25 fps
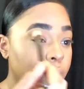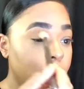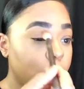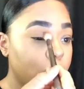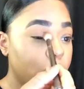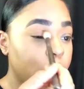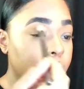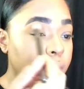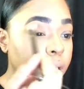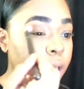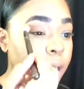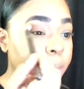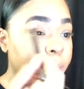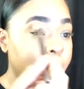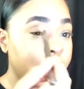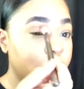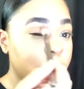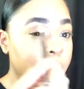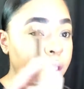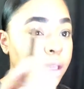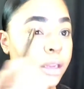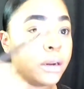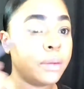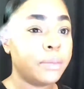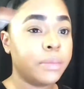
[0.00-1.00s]
Well, not my
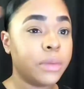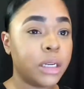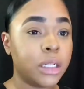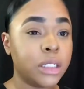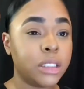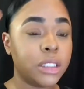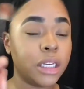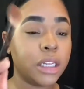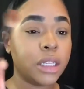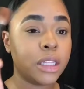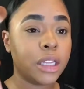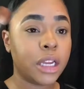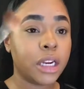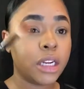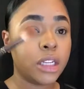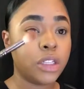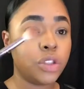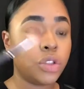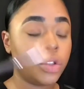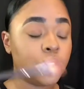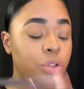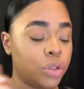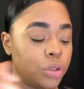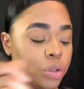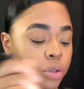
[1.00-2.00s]
lid. I'm gonna take that
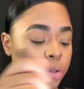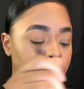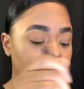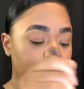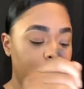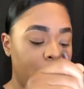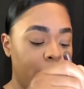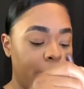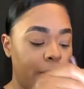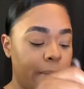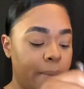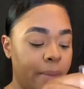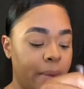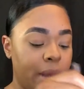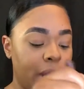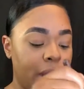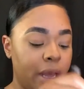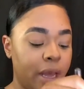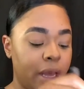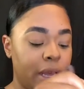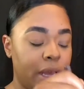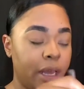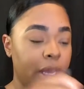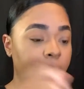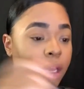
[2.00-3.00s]
into
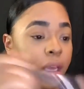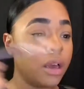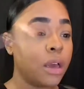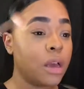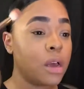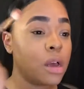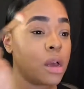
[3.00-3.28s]
my